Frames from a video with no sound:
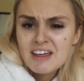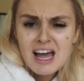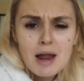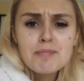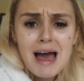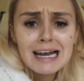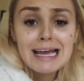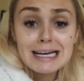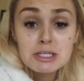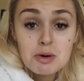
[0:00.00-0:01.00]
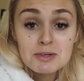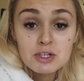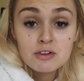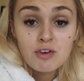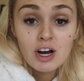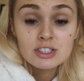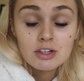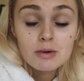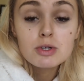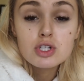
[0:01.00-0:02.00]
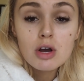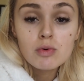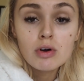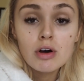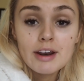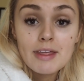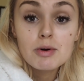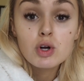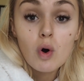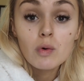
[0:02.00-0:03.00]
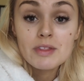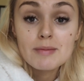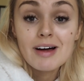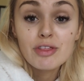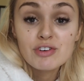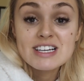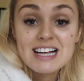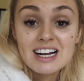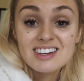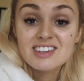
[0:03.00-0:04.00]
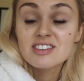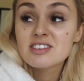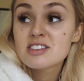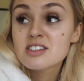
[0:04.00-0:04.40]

They had barely any sweet potato fries though. They were so good, and yeah, they were gone within about three seconds.